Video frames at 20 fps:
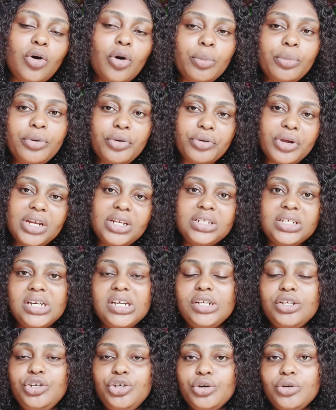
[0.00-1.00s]
upgrade
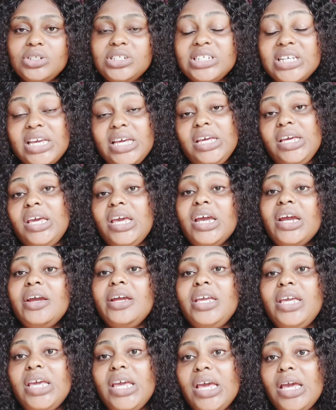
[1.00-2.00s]
in your
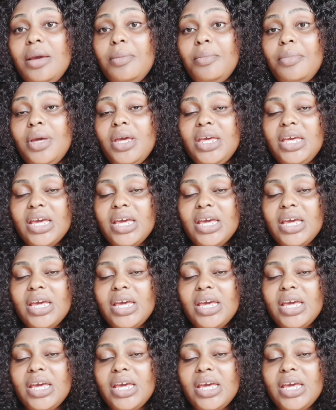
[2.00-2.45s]
skincare game.